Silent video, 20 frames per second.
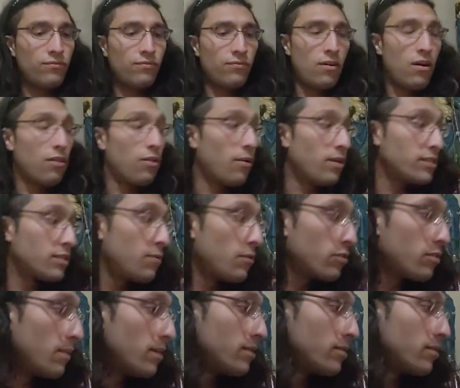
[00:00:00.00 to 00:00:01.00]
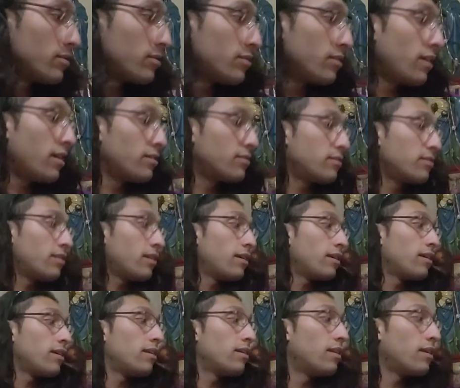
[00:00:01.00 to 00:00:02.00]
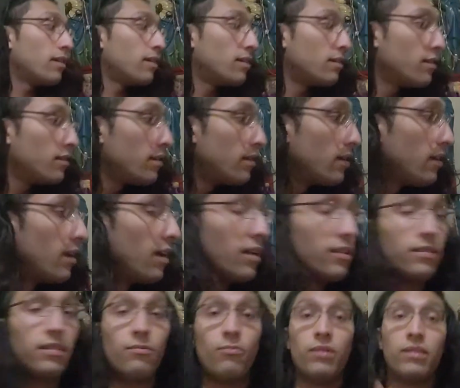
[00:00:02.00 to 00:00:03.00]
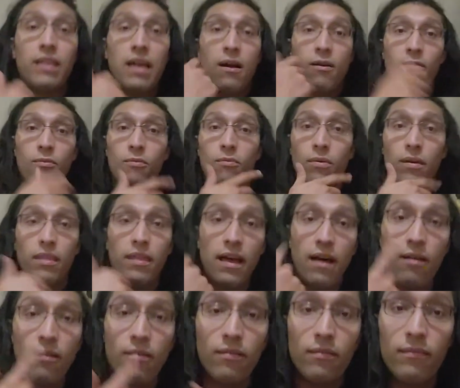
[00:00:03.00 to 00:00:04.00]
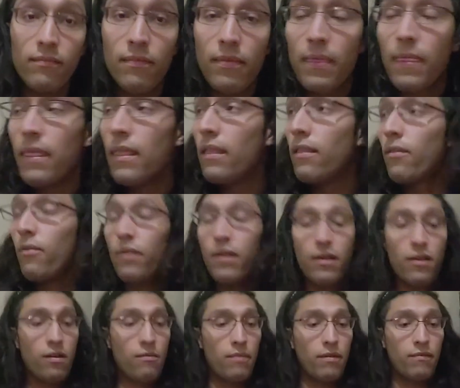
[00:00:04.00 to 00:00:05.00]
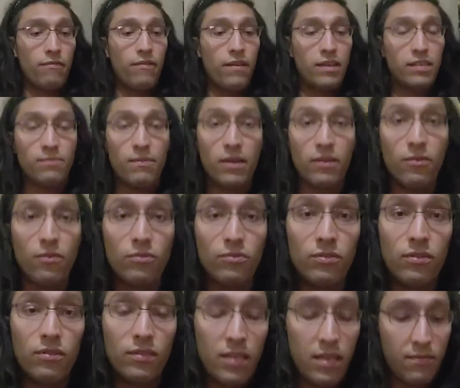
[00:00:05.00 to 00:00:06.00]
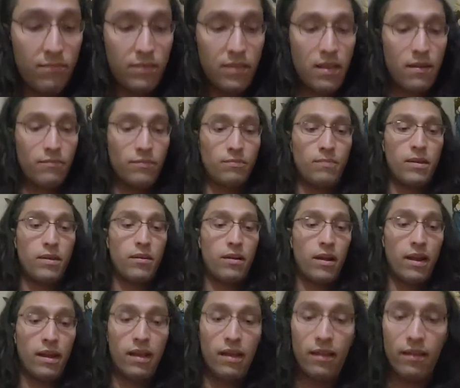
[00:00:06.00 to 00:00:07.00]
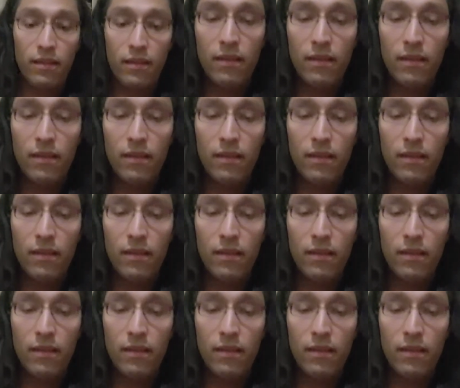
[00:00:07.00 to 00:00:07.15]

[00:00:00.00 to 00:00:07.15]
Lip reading: Although I spoke to my sister yesterday, and I said, without no hair on my face, my nose looked 10 times better. I got